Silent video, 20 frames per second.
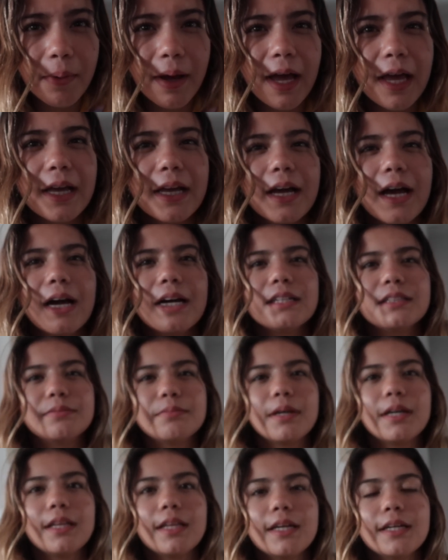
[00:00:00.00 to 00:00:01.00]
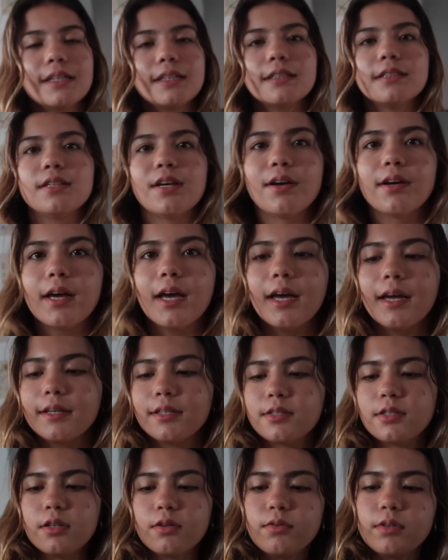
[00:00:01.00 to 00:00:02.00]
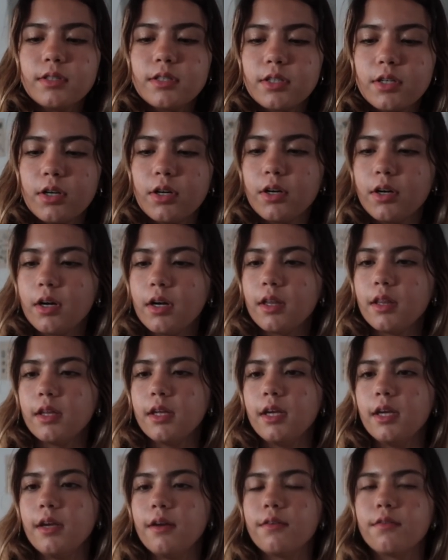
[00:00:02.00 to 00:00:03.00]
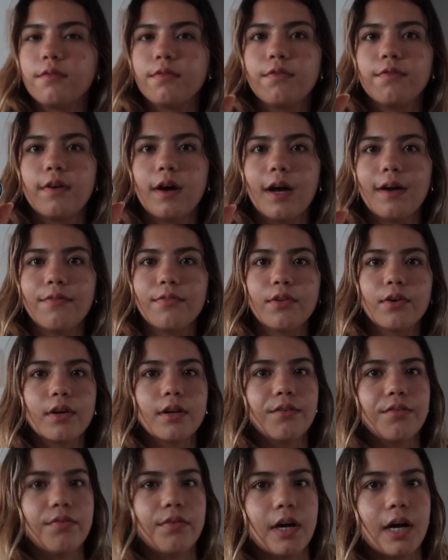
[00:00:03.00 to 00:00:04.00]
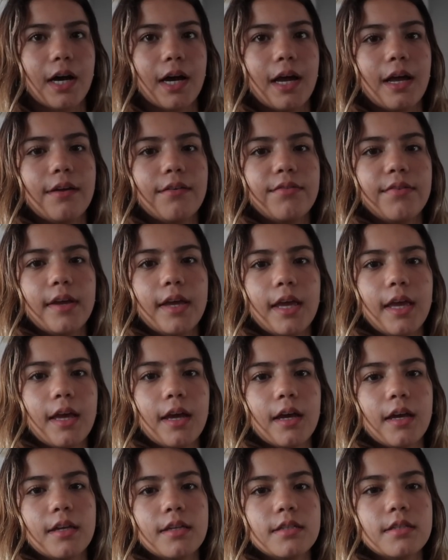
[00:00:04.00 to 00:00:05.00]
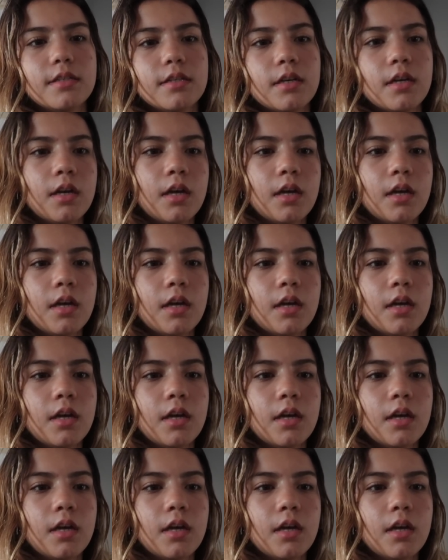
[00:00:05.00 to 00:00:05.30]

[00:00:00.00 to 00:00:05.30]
my gosh, my legs. Okay, so it's currently 5:35 and